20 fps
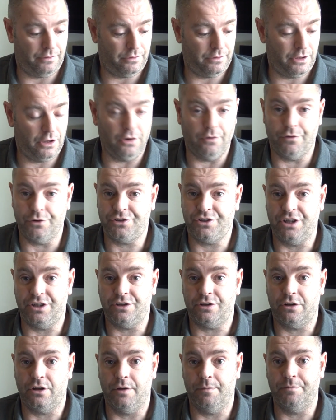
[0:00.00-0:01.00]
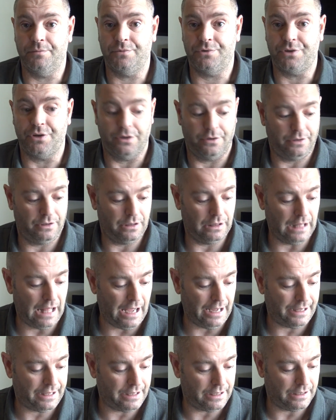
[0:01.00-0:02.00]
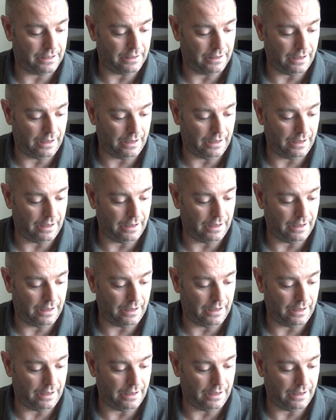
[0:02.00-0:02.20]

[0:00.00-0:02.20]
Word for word: the other systems like